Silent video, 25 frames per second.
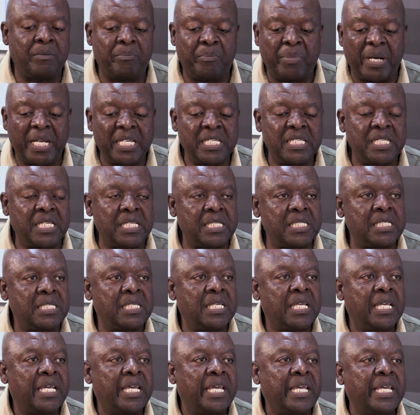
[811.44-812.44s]
budget,
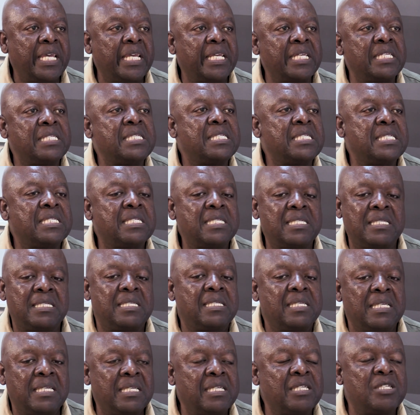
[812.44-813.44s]
it's
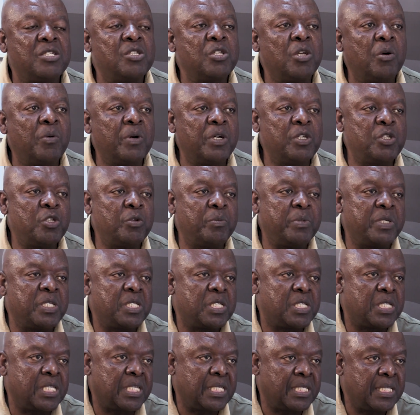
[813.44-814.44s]
nowhere to be
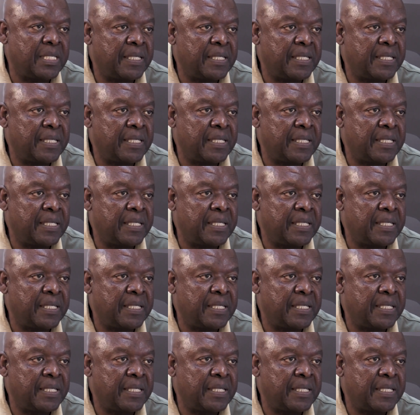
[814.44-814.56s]
seen.